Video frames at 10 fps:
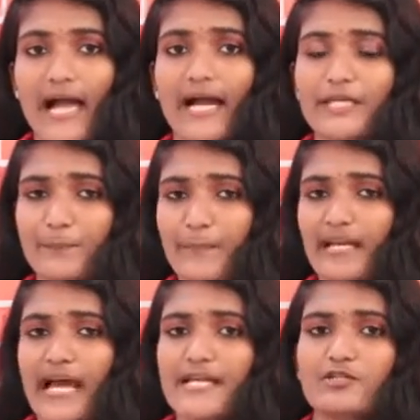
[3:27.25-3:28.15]
and
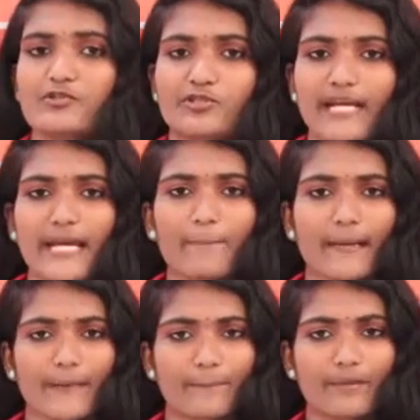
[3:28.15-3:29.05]
began to train
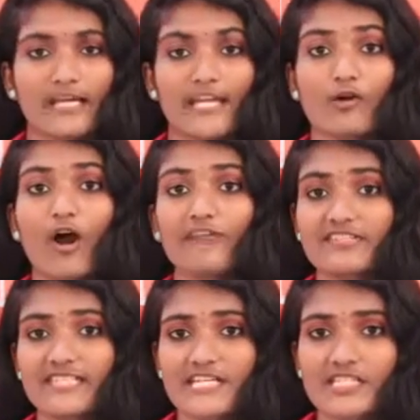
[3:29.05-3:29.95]
people in
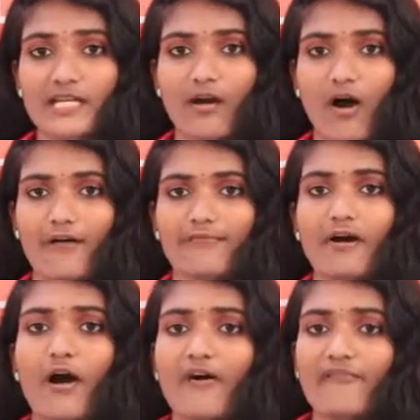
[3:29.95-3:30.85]
conservation of
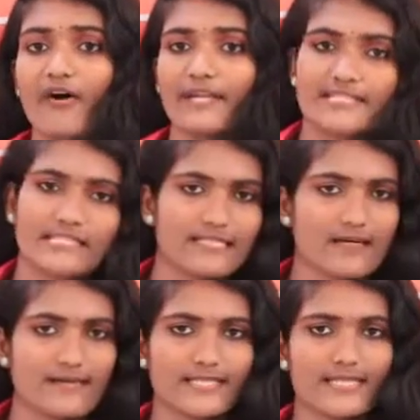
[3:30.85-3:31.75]
forest
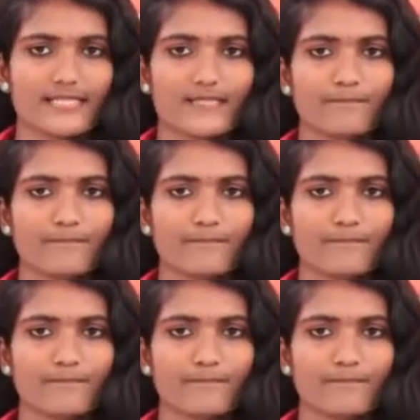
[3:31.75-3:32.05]
resources.